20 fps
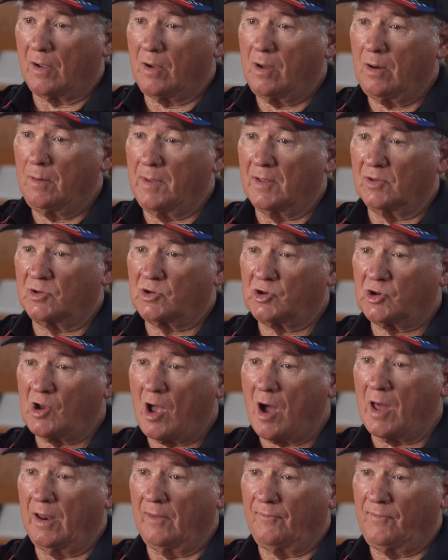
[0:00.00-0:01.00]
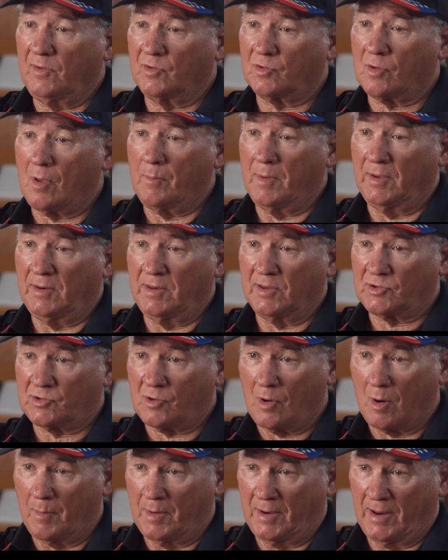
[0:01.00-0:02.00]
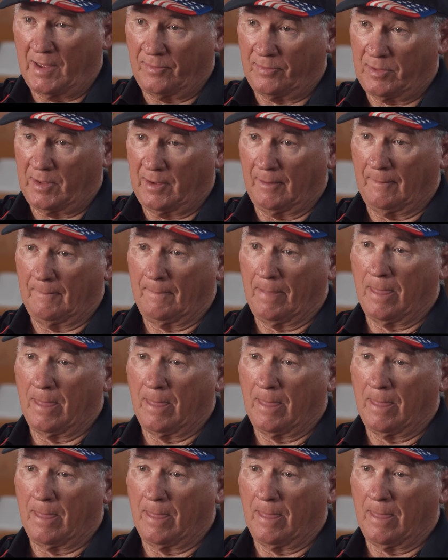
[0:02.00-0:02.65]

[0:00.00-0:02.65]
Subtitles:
could have been shot if he saw me disarming that thing.